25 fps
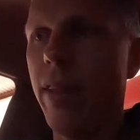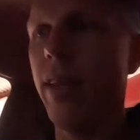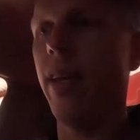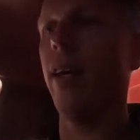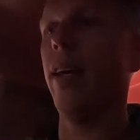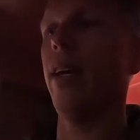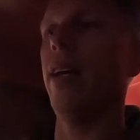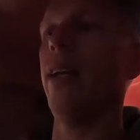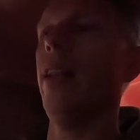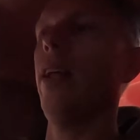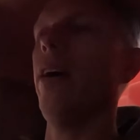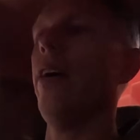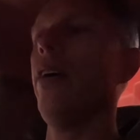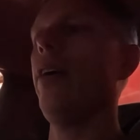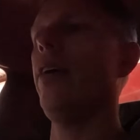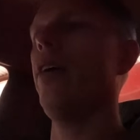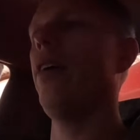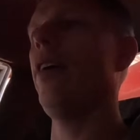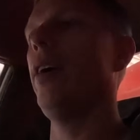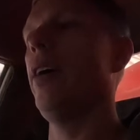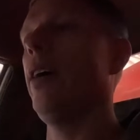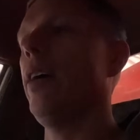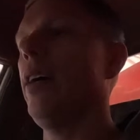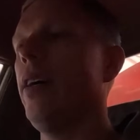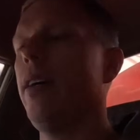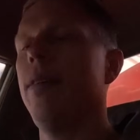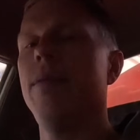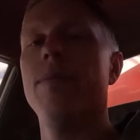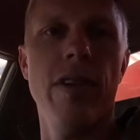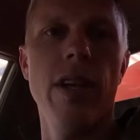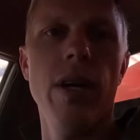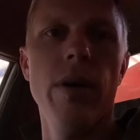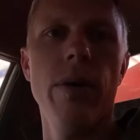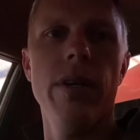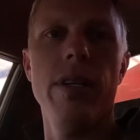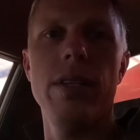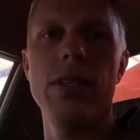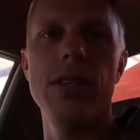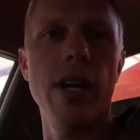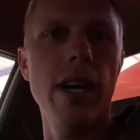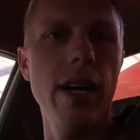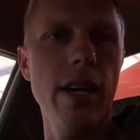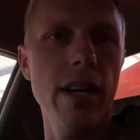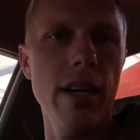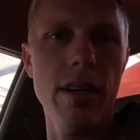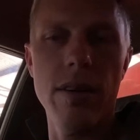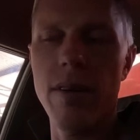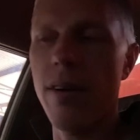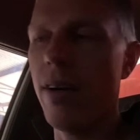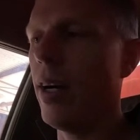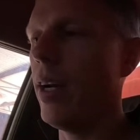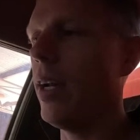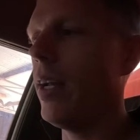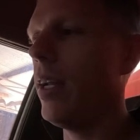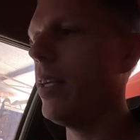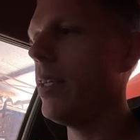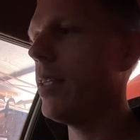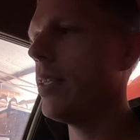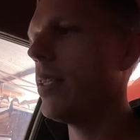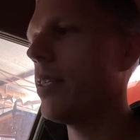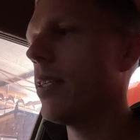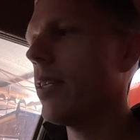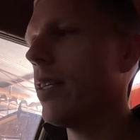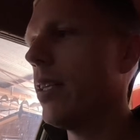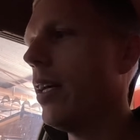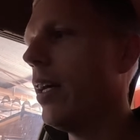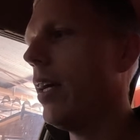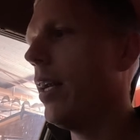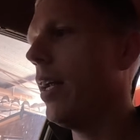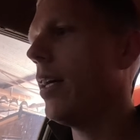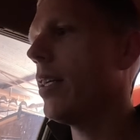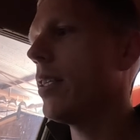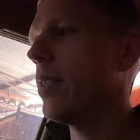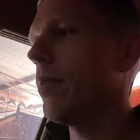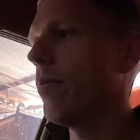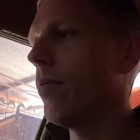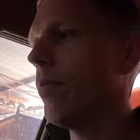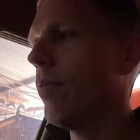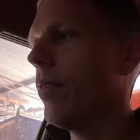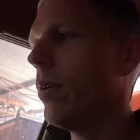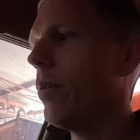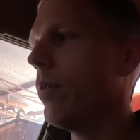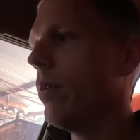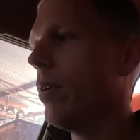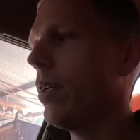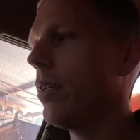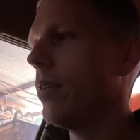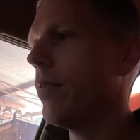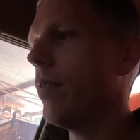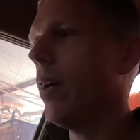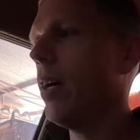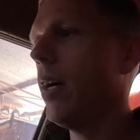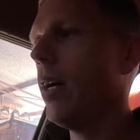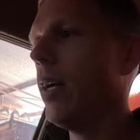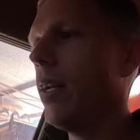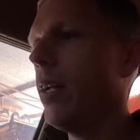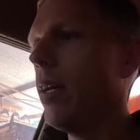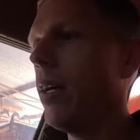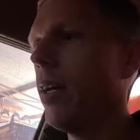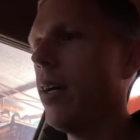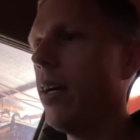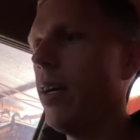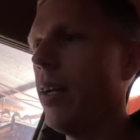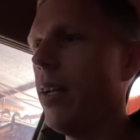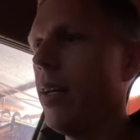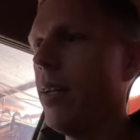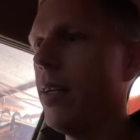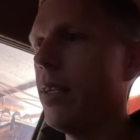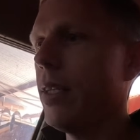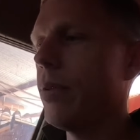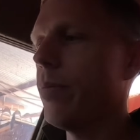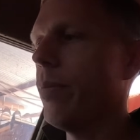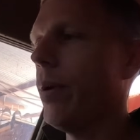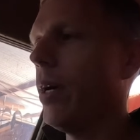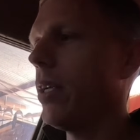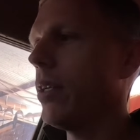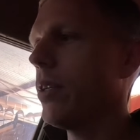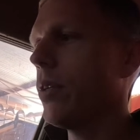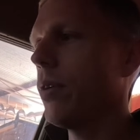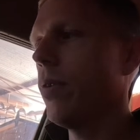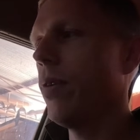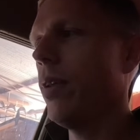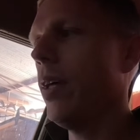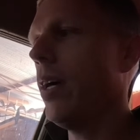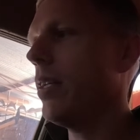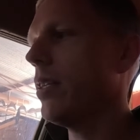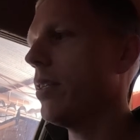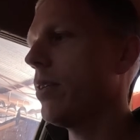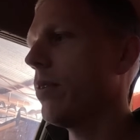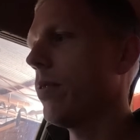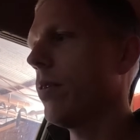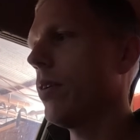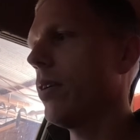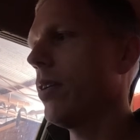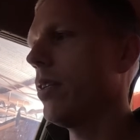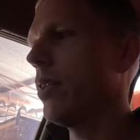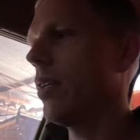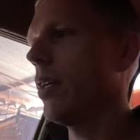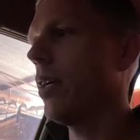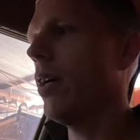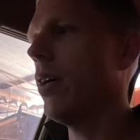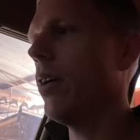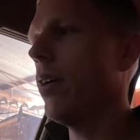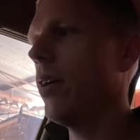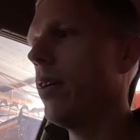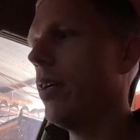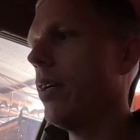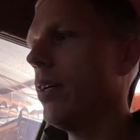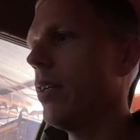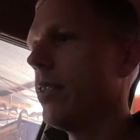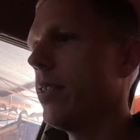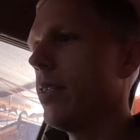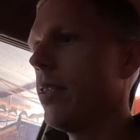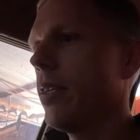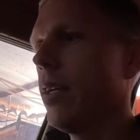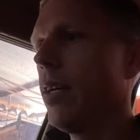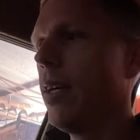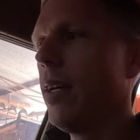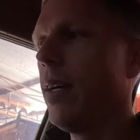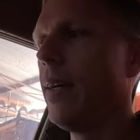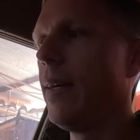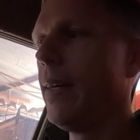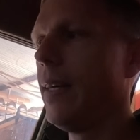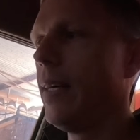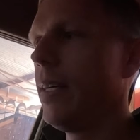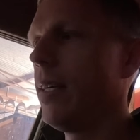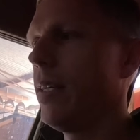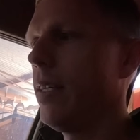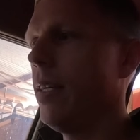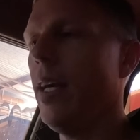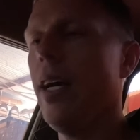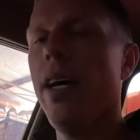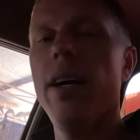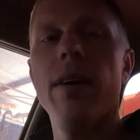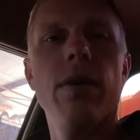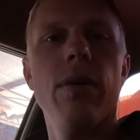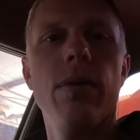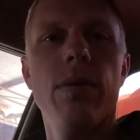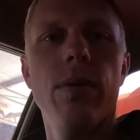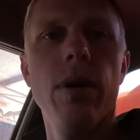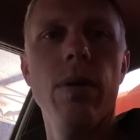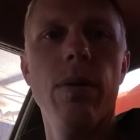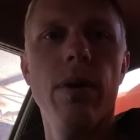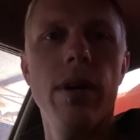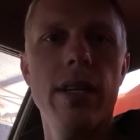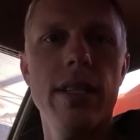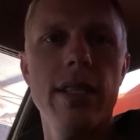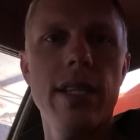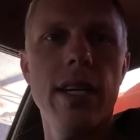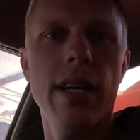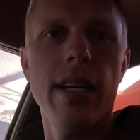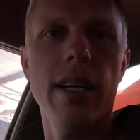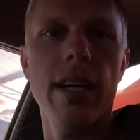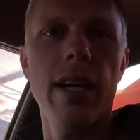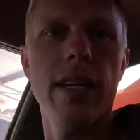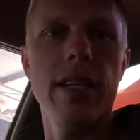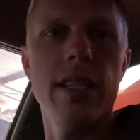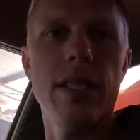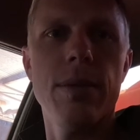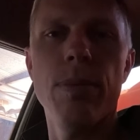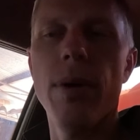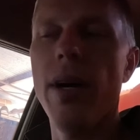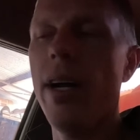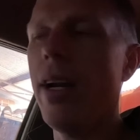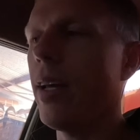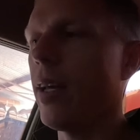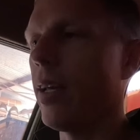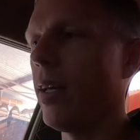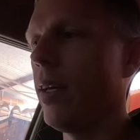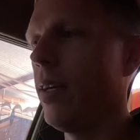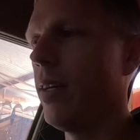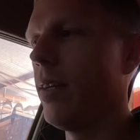the loader a fluid check, grease, clean out some filters, radiator, just make sure that's all good to go, because yeah, we want to start getting spreading.